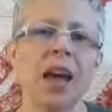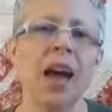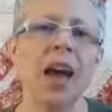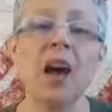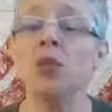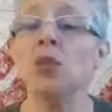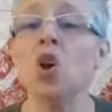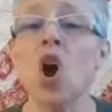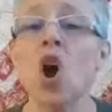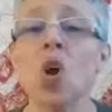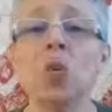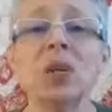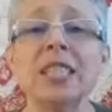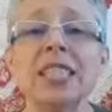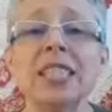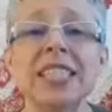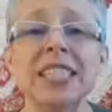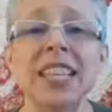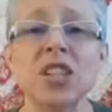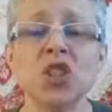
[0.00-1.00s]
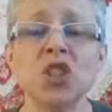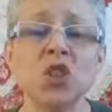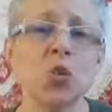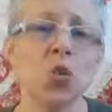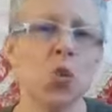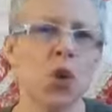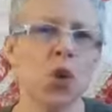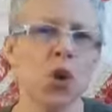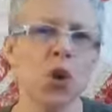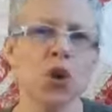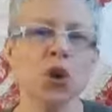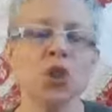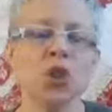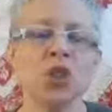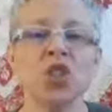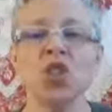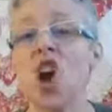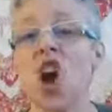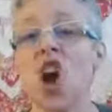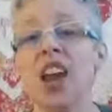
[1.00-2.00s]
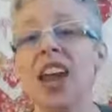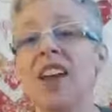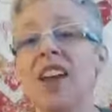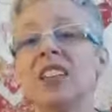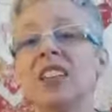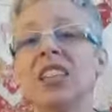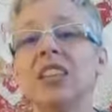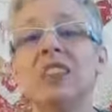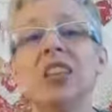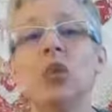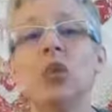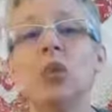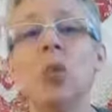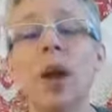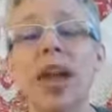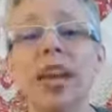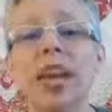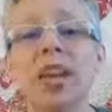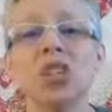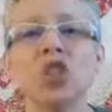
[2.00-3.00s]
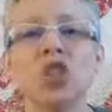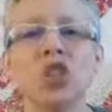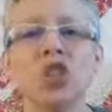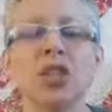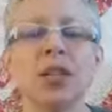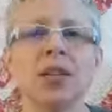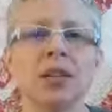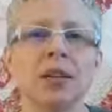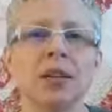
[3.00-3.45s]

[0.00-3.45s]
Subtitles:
How long will essential workers not have a living wage?